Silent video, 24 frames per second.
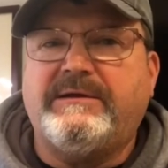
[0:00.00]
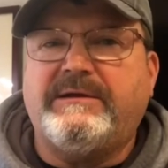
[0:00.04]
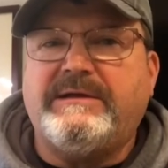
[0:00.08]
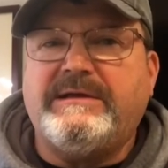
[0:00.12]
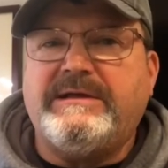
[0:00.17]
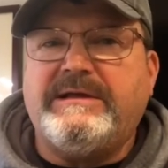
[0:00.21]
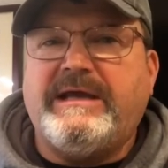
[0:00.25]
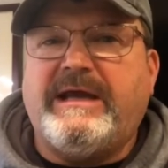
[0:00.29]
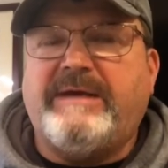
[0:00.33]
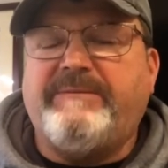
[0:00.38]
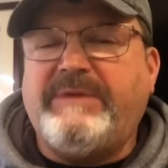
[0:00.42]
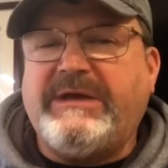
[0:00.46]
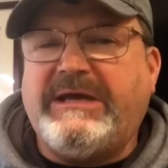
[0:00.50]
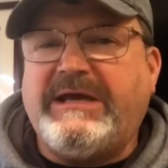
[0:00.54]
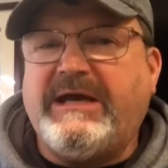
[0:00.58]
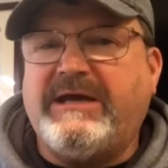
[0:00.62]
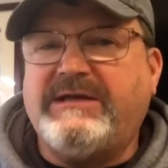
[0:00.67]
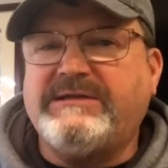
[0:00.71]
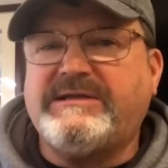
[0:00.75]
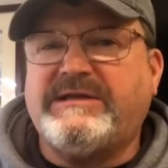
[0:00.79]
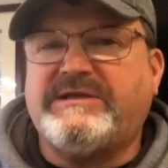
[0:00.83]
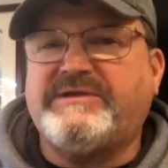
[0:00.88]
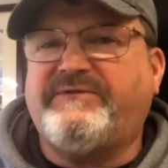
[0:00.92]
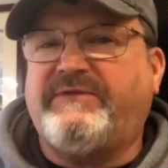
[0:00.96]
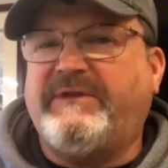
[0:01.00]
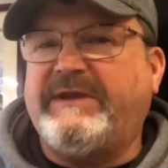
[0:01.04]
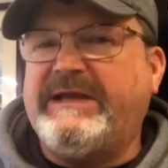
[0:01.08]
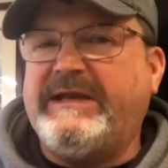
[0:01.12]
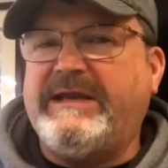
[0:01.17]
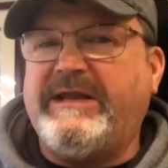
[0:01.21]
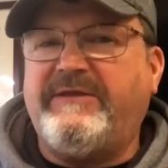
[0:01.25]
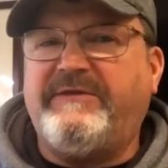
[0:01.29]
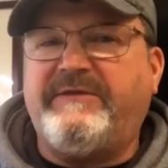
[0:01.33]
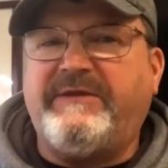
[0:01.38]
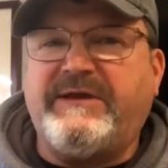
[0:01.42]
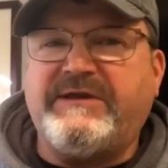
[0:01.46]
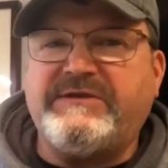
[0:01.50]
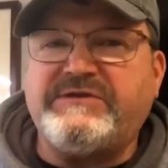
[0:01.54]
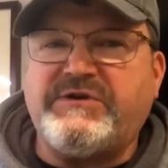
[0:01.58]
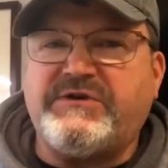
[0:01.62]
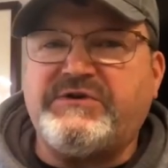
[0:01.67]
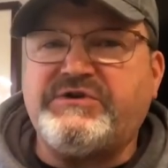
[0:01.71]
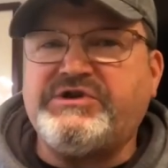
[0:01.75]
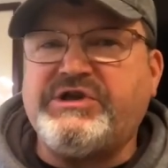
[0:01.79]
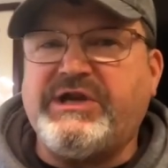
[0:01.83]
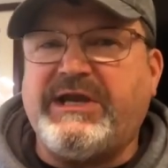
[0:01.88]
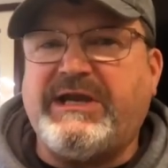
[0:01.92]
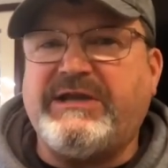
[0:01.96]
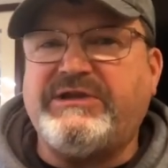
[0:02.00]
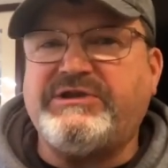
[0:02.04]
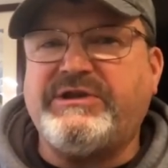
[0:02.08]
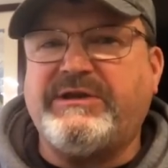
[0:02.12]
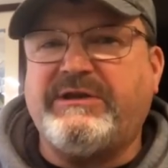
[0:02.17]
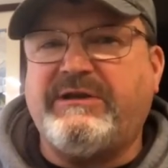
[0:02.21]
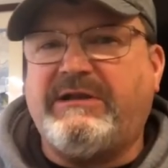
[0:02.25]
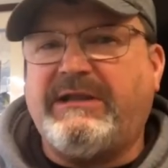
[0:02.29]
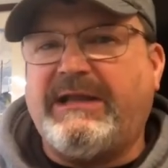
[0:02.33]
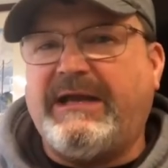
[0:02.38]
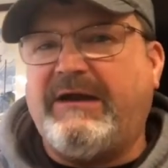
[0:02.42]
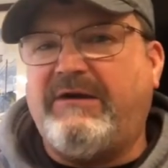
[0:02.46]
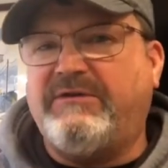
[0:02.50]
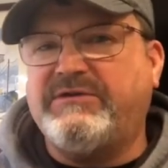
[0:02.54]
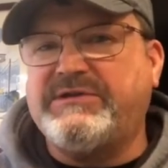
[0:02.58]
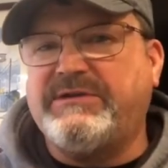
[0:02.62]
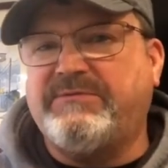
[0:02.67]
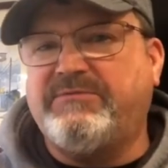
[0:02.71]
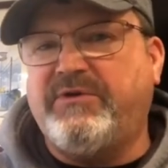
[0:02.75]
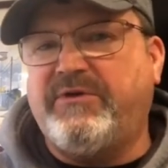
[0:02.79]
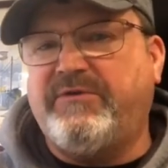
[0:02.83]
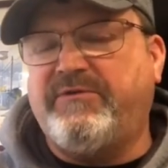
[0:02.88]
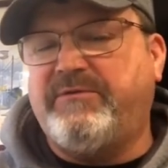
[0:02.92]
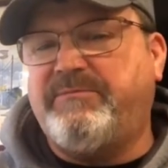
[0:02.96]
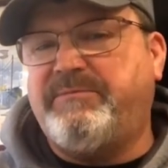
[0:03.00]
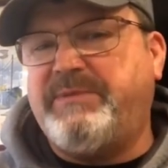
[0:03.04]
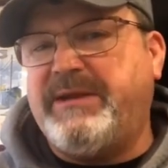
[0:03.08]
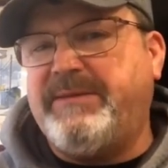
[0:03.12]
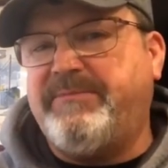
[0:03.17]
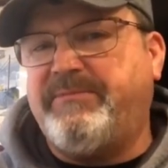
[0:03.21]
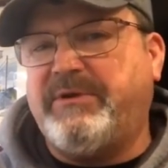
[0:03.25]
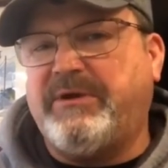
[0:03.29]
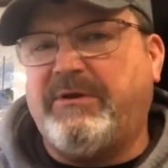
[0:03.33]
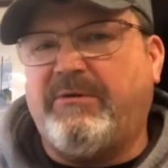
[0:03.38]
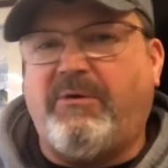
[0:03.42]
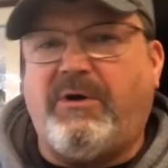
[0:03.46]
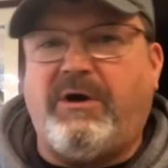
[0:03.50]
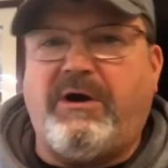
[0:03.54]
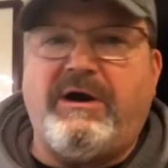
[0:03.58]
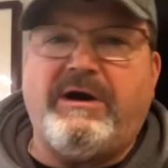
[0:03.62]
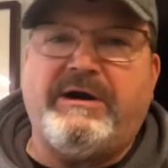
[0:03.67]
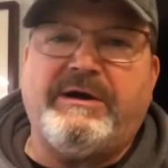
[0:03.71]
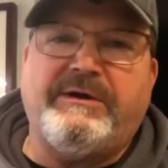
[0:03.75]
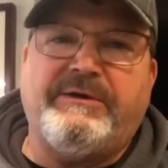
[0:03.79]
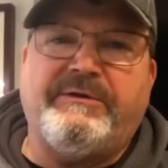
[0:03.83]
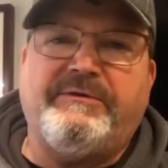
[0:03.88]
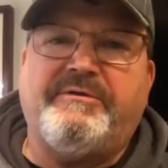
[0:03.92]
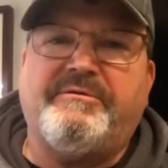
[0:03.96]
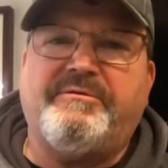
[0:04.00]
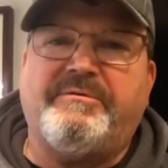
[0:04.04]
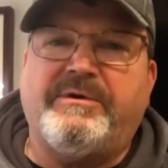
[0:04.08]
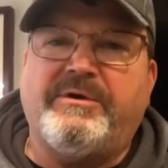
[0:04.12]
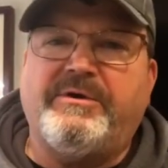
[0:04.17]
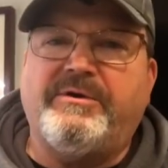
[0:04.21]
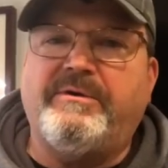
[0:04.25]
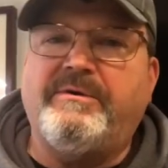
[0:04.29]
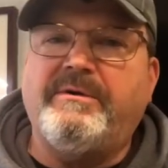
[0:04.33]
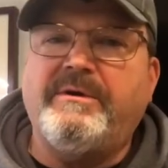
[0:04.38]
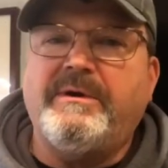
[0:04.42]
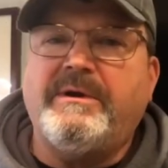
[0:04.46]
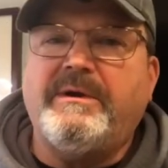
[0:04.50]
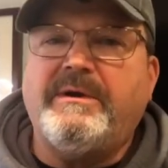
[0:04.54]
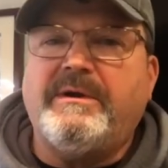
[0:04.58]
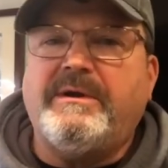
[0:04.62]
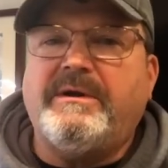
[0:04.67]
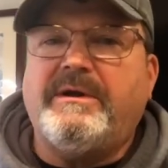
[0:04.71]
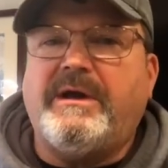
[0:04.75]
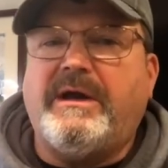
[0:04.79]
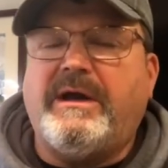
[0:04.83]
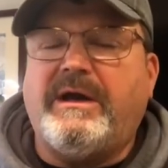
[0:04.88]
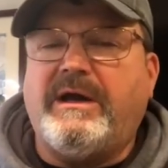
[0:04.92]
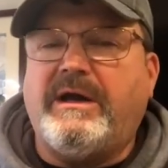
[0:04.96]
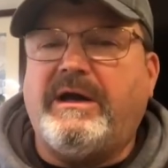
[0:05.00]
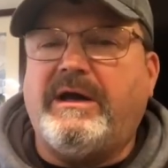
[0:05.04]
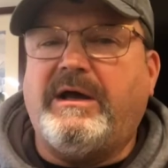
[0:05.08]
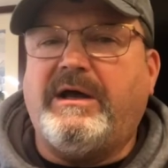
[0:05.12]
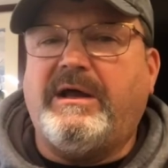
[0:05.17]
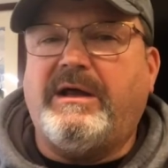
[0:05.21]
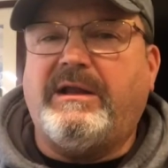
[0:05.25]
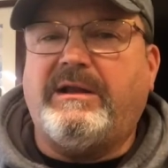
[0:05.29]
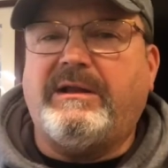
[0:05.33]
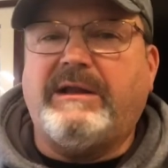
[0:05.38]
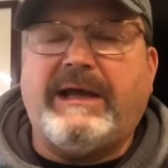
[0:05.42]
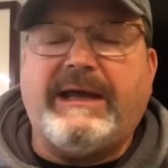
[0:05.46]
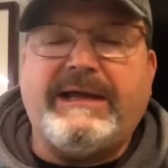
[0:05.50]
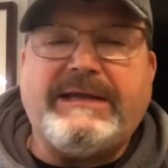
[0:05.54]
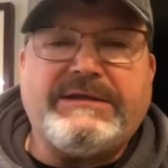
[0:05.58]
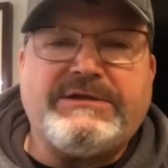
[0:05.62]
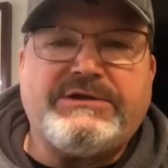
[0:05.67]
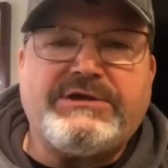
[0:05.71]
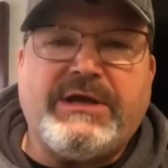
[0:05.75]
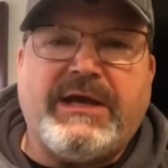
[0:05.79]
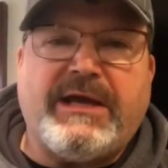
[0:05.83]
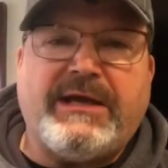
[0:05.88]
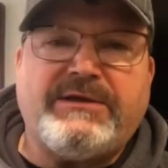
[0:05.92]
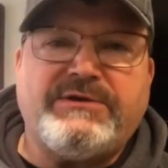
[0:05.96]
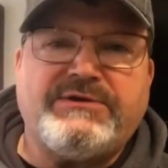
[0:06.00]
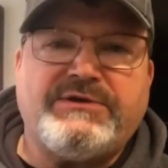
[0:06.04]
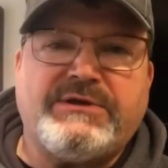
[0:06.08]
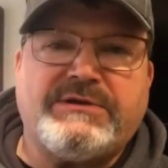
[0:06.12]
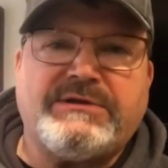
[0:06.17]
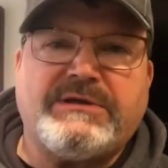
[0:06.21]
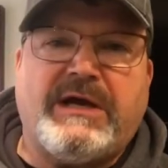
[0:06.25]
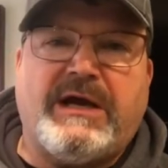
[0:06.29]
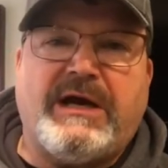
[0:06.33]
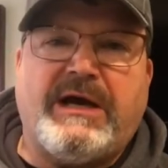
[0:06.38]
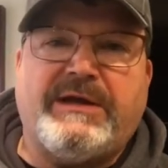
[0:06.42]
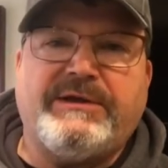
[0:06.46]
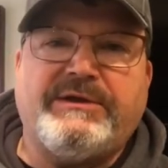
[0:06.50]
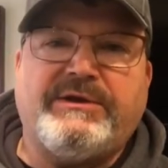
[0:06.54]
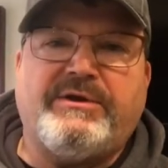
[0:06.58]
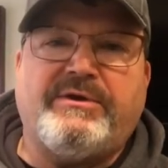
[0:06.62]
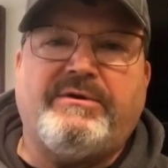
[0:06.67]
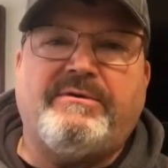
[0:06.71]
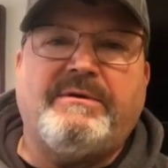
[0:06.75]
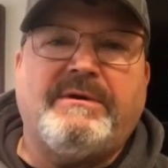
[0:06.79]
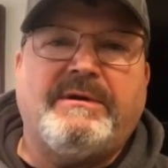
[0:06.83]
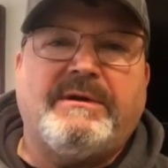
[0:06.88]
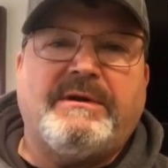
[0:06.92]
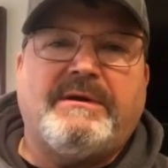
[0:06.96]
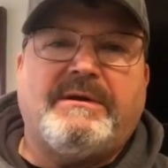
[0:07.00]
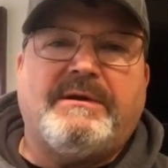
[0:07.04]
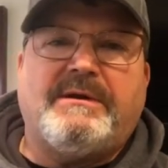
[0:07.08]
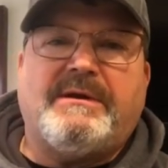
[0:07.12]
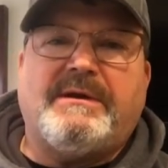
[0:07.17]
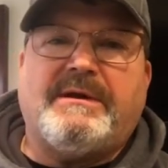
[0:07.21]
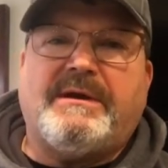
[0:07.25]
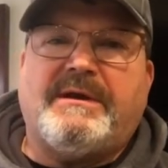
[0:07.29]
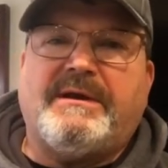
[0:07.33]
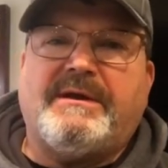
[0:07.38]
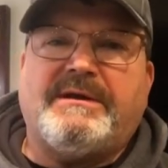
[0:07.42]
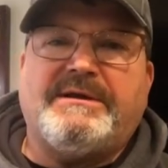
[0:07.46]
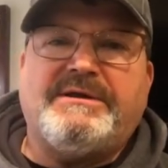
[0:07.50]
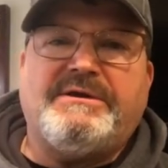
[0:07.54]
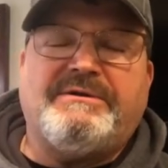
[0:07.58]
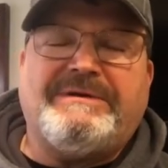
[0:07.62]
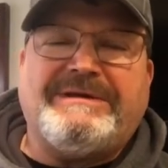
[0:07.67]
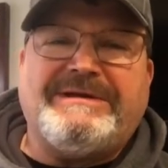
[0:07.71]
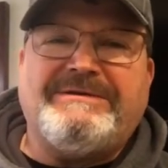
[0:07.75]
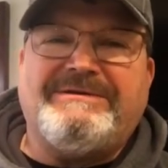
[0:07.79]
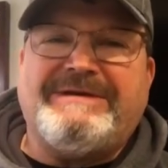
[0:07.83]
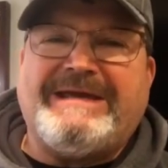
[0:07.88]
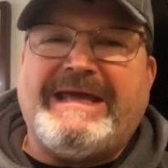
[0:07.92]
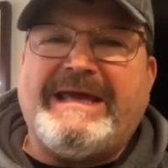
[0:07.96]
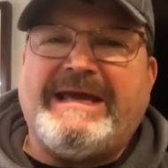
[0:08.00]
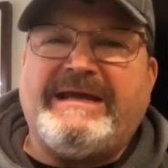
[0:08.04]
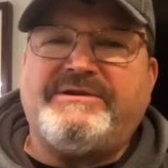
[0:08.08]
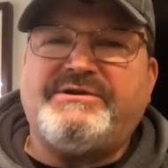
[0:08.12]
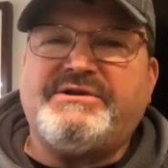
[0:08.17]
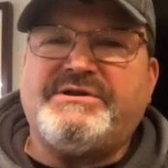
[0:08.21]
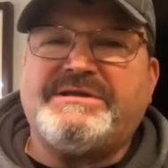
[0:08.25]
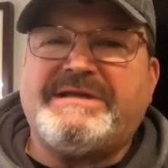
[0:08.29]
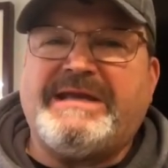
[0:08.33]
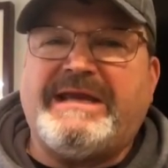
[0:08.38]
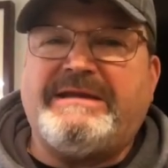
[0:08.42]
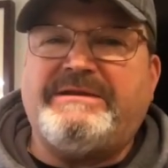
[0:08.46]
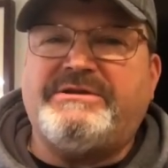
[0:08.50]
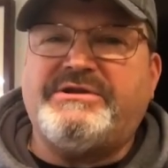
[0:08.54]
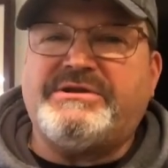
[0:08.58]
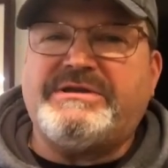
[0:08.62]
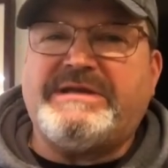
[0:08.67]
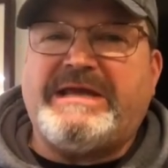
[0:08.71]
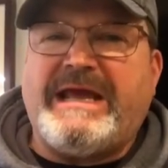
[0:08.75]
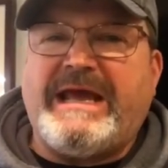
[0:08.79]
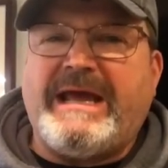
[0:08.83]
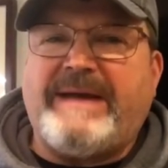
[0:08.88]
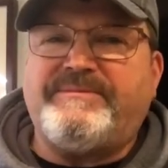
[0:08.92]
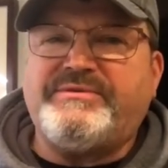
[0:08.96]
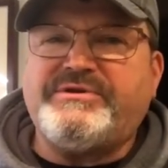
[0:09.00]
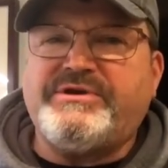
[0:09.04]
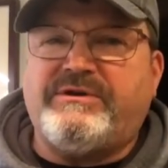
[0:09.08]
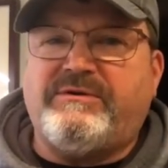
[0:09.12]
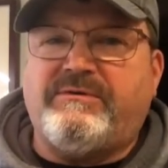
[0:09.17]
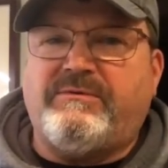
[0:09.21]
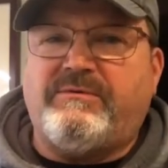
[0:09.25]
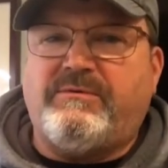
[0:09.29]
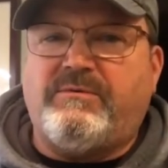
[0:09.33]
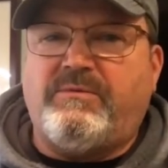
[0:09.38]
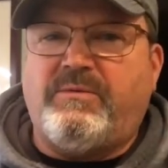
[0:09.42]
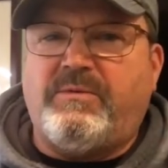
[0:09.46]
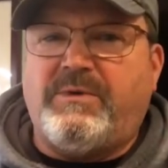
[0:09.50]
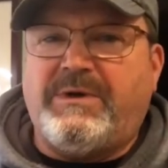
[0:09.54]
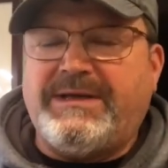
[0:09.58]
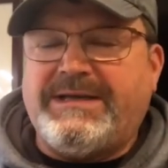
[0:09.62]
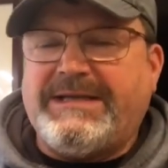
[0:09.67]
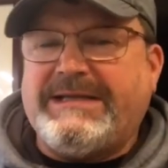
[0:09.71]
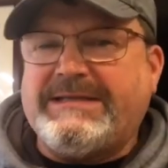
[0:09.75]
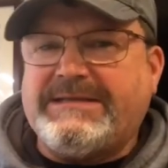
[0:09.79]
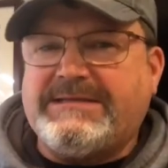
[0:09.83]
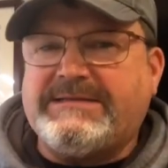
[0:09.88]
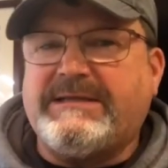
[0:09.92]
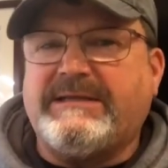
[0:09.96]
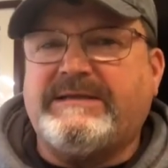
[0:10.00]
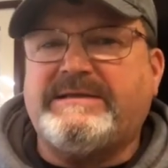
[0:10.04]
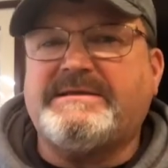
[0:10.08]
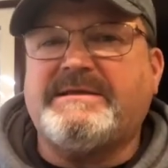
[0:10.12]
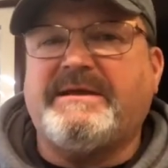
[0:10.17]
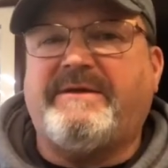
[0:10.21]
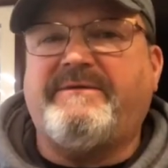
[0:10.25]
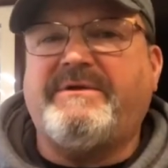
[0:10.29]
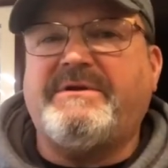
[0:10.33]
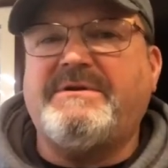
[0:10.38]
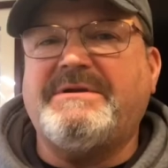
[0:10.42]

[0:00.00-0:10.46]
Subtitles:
And because it's fleeting, things are changing, clouds are moving, people are walking through, light changes on you. You can't just capture one instance of it.